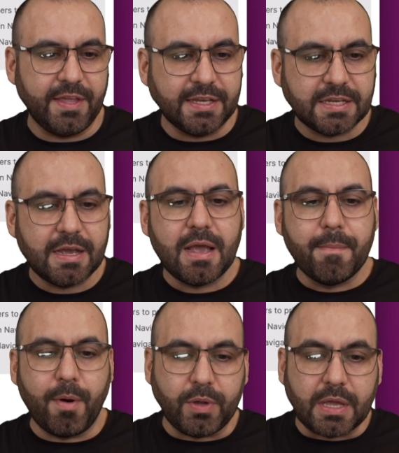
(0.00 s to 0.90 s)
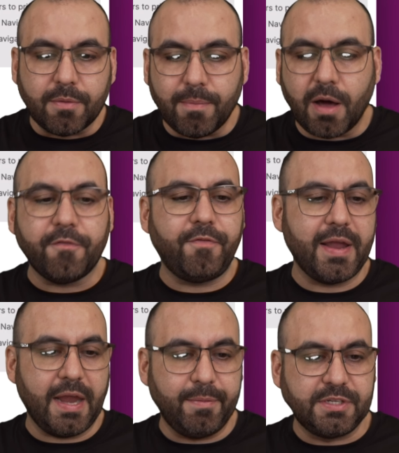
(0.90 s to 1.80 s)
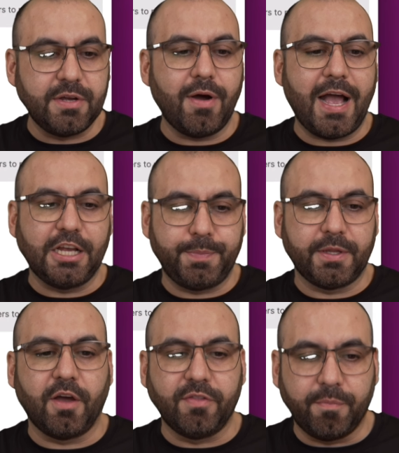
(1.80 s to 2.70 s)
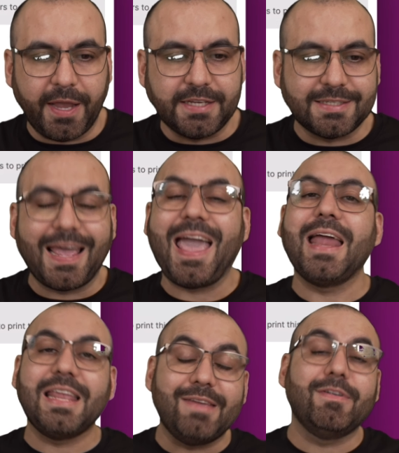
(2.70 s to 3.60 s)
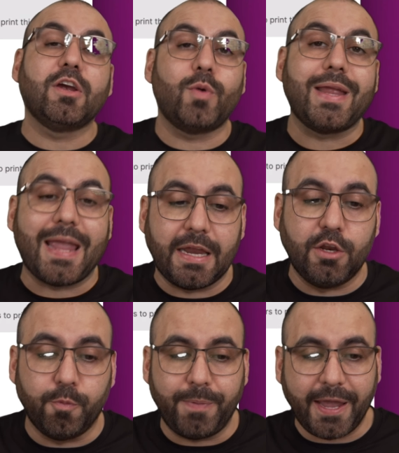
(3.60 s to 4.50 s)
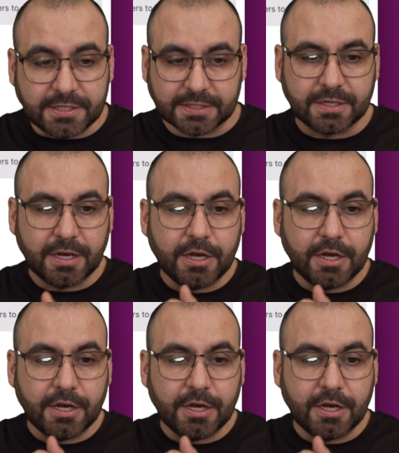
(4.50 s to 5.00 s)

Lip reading: this, but we can modify every single aspect of the pages and even create new pages.